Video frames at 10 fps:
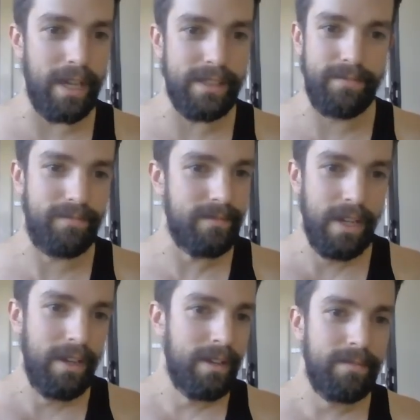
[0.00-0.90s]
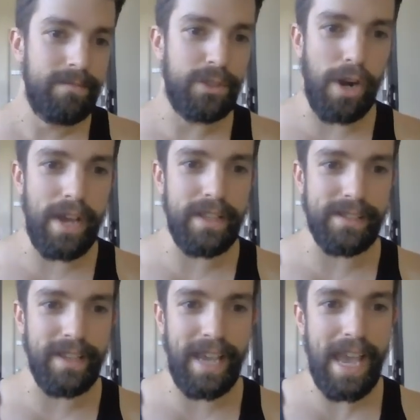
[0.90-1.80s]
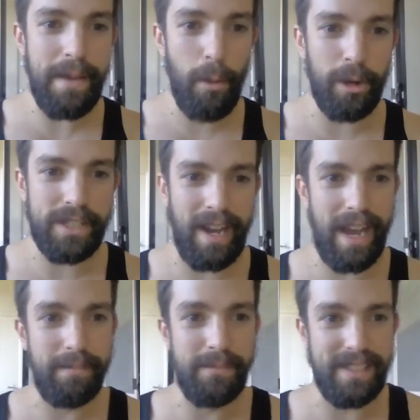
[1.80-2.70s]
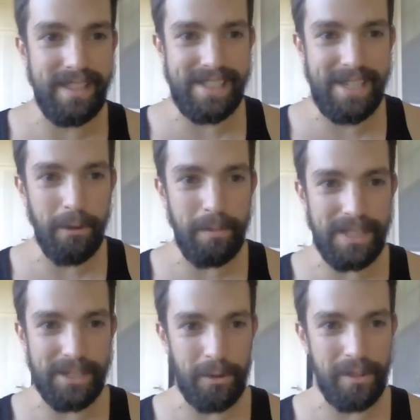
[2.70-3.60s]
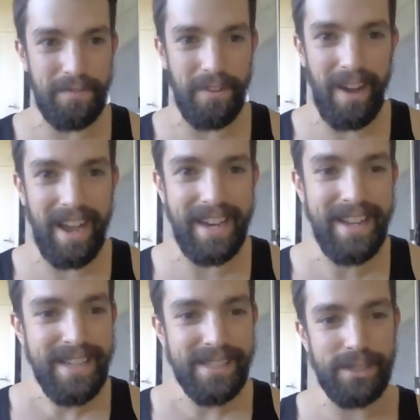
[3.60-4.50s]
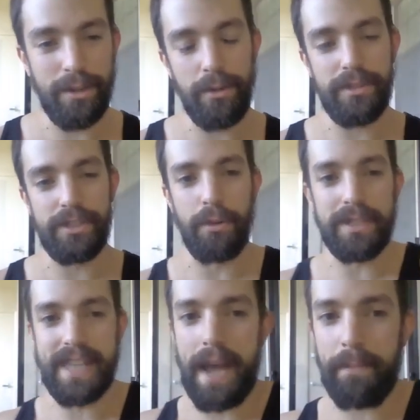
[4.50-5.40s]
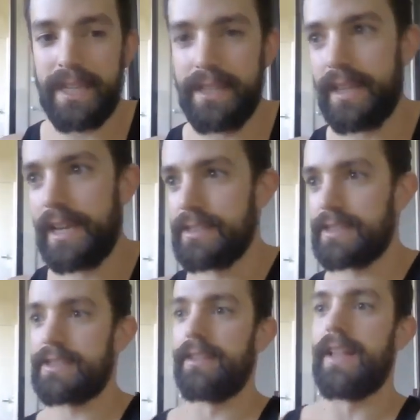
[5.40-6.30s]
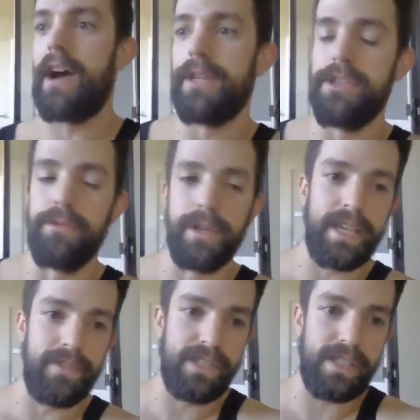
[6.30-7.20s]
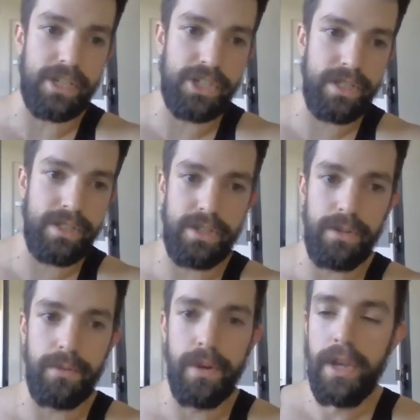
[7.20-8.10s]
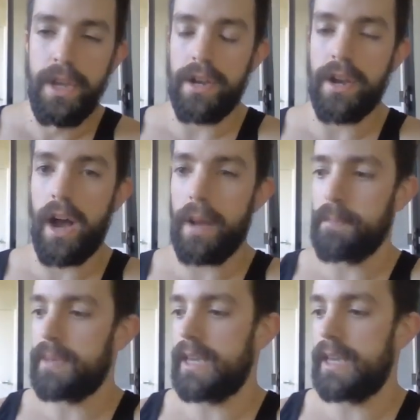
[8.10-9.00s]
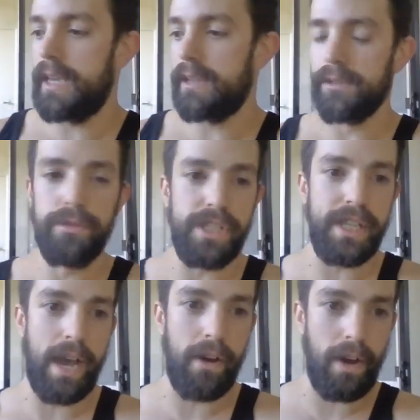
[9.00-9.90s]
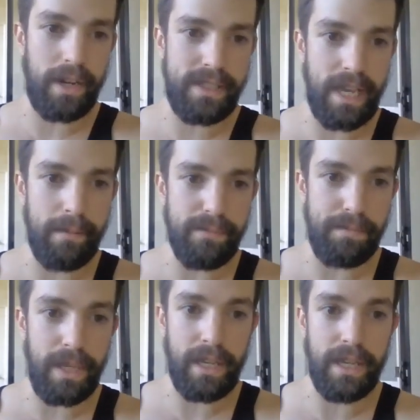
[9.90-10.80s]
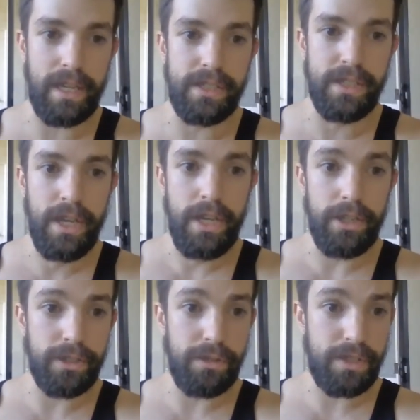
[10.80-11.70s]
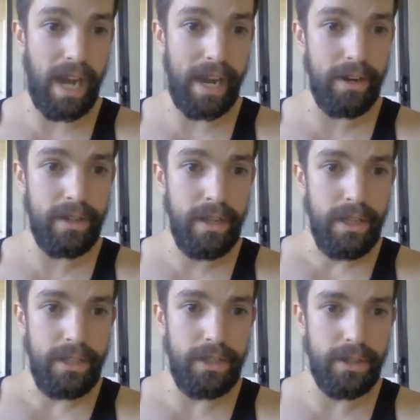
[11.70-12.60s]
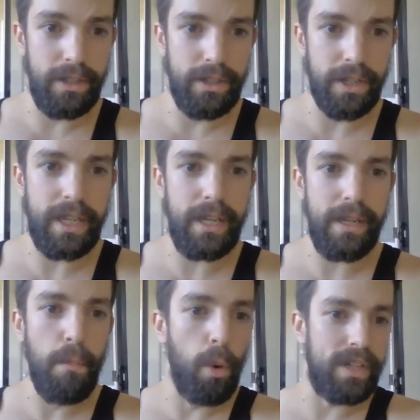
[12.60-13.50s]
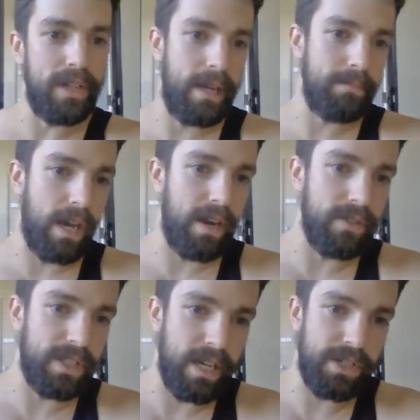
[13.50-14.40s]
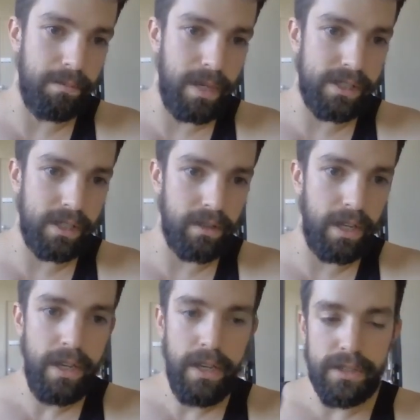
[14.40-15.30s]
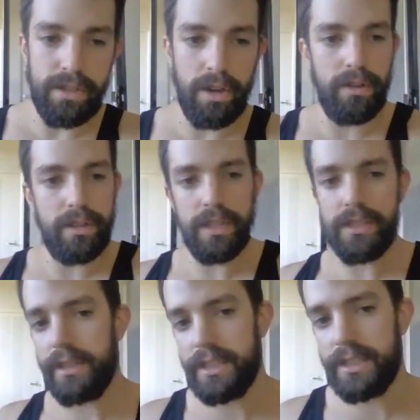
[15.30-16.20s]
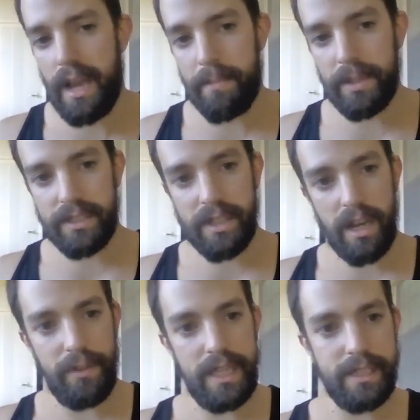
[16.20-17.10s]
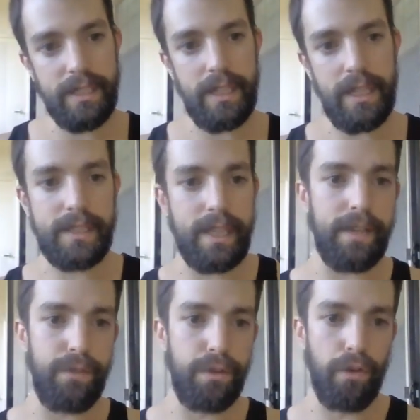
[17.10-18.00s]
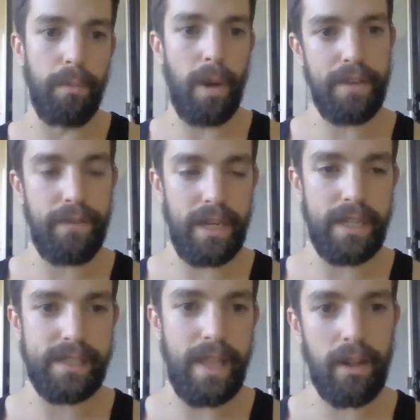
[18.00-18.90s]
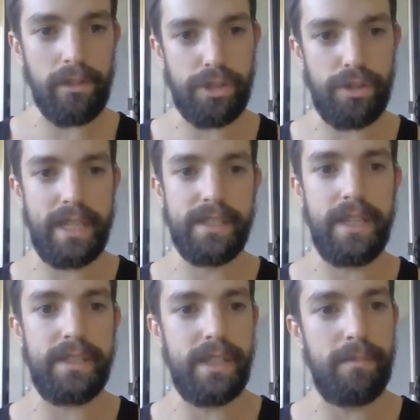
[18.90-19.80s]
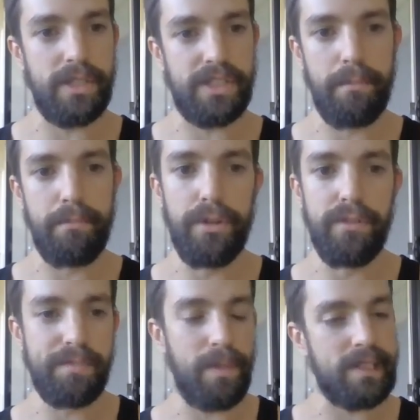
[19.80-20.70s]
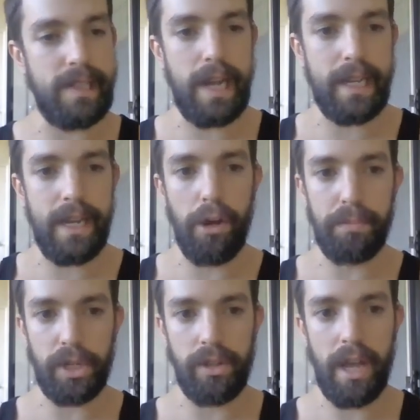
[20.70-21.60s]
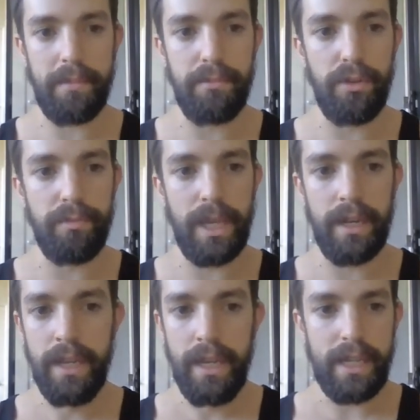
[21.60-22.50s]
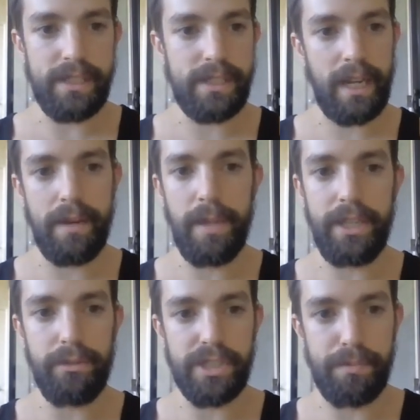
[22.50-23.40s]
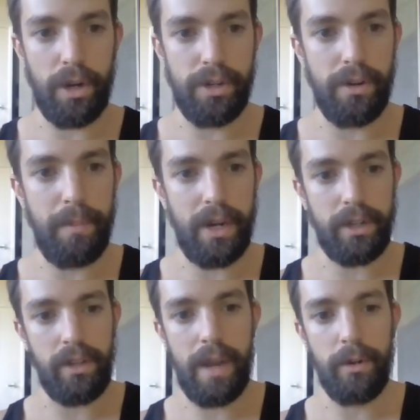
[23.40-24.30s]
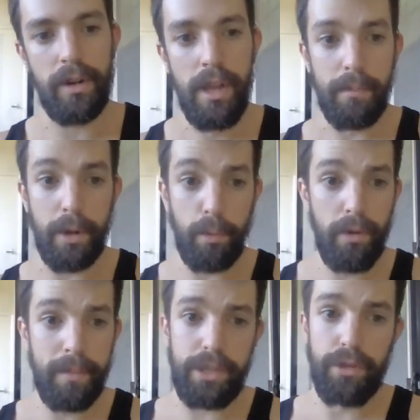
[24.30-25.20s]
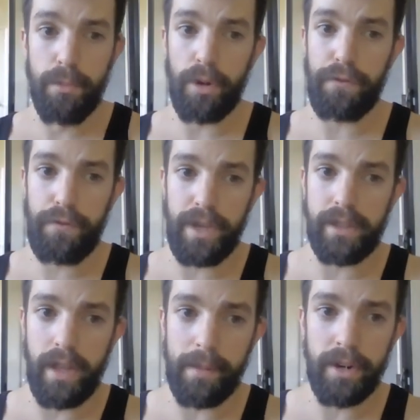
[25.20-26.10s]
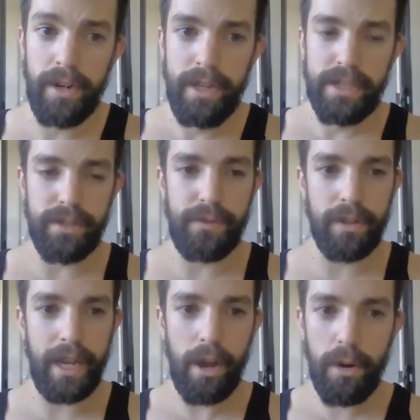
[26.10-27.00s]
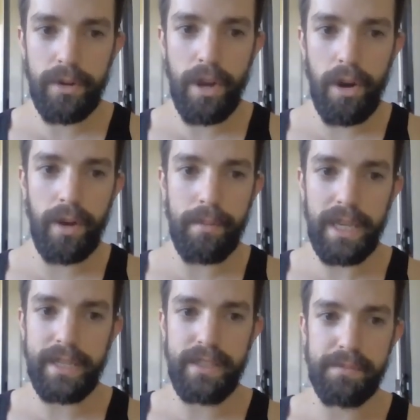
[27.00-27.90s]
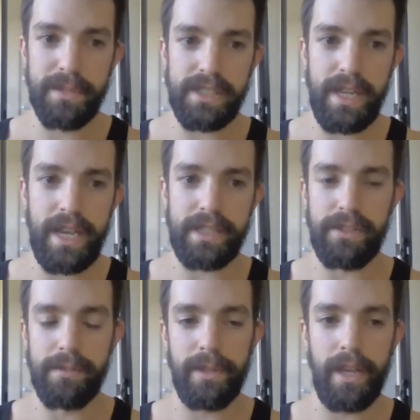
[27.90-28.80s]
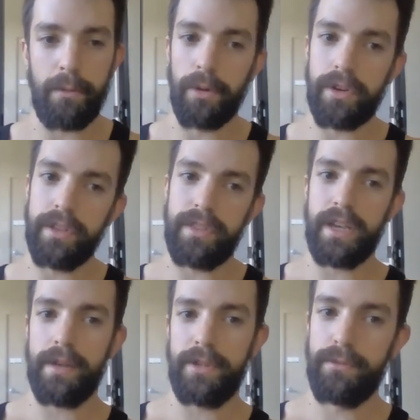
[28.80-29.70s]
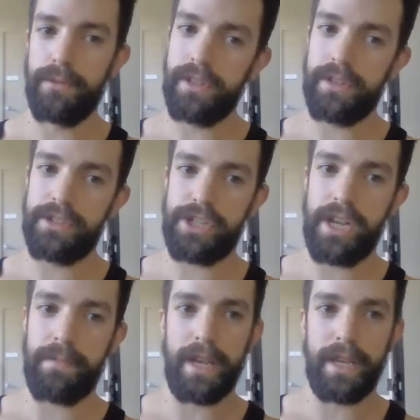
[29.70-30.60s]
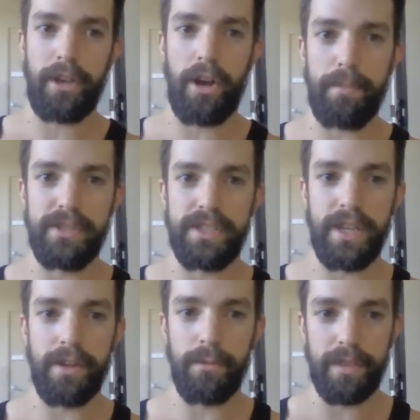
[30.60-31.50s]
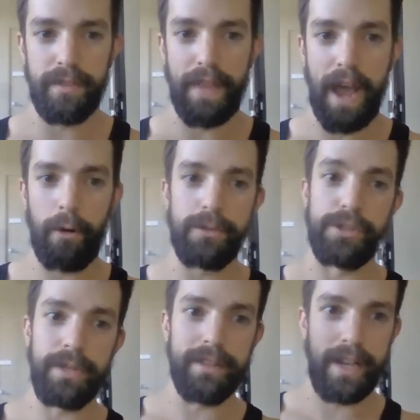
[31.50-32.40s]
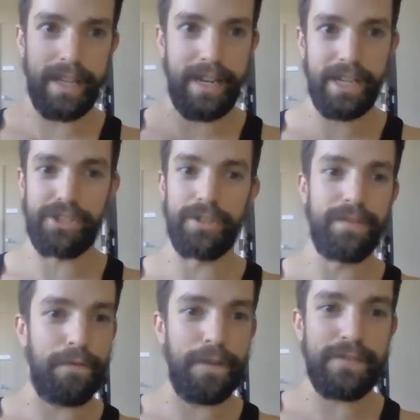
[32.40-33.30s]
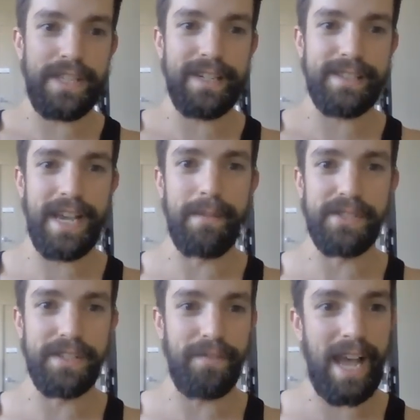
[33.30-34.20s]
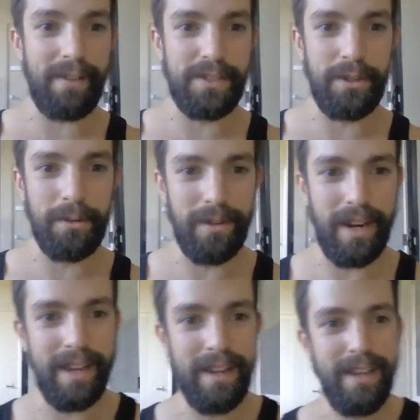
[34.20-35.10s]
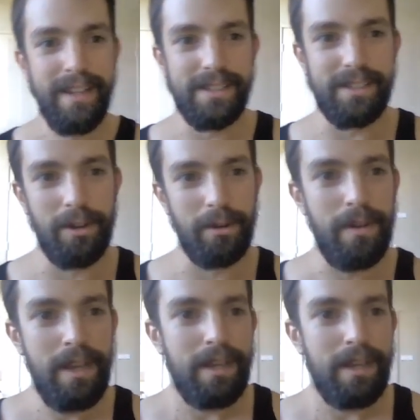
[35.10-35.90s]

I can try this like 8 more times and still be totally fine. So what's happening then is it's allowing you in a given session to not be losing out on attempts because you're too tired. You're getting more attempts out of a session, basically. So this type of stuff it's going to give you full body fitness, and that'll translate some to some moves, but it's not going to help your climbing movement. It's not going to make you a smarter or better climber, but it will make you a more fit climber. So if you're like, oh no, I'm making these mistakes, you can be like, well, good thing I'm in really good shape and I can compensate it with now doing like an extra 15 attempts if I have to, right? So